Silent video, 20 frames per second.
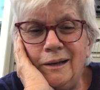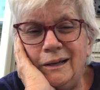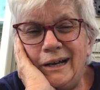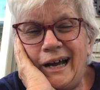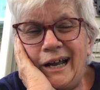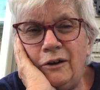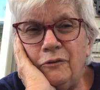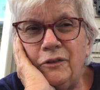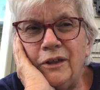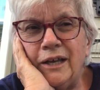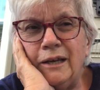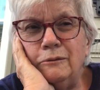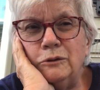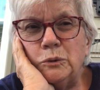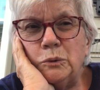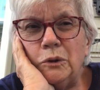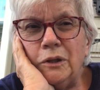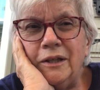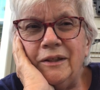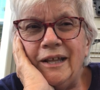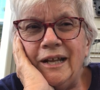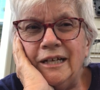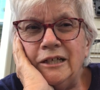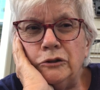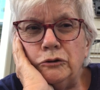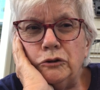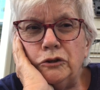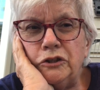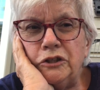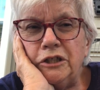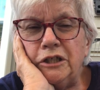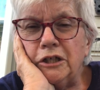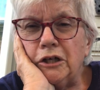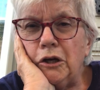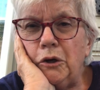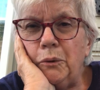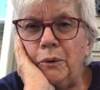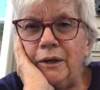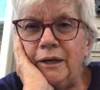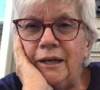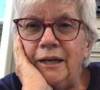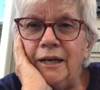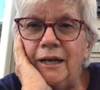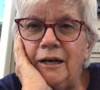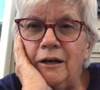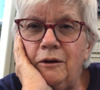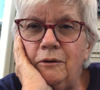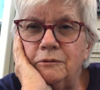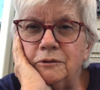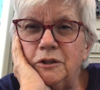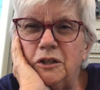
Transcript: I don't think he was really that interested in going anyhow.